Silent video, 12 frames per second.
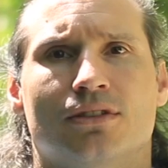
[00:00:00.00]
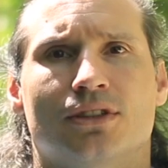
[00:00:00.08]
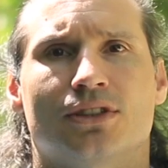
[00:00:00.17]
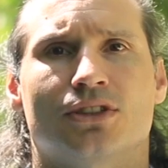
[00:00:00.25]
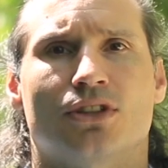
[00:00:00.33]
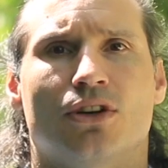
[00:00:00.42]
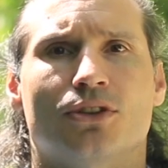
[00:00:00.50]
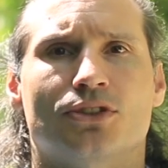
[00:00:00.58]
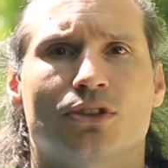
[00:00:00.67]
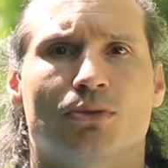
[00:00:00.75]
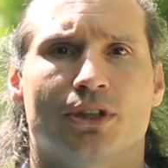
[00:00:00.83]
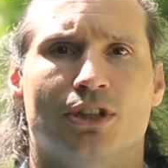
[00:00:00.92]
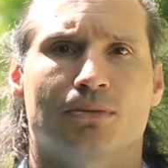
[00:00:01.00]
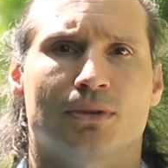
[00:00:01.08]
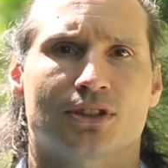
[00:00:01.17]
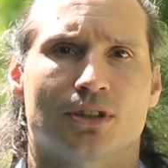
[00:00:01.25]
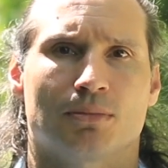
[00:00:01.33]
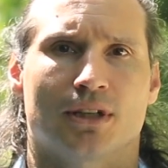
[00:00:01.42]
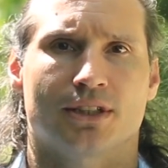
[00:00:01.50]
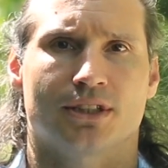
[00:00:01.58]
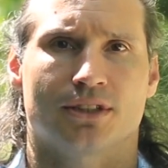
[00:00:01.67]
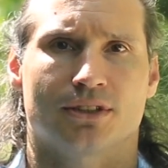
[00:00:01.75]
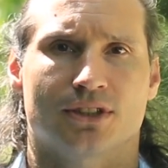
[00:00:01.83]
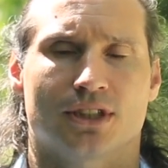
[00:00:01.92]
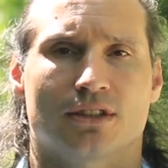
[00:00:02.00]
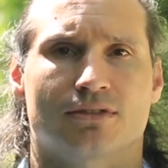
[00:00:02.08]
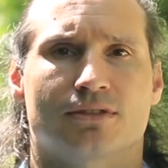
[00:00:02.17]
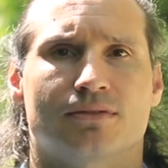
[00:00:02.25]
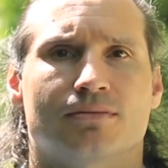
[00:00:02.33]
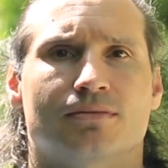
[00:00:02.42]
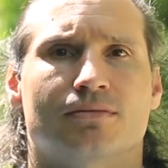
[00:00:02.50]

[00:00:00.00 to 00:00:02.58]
This is also what you must apply to yourself.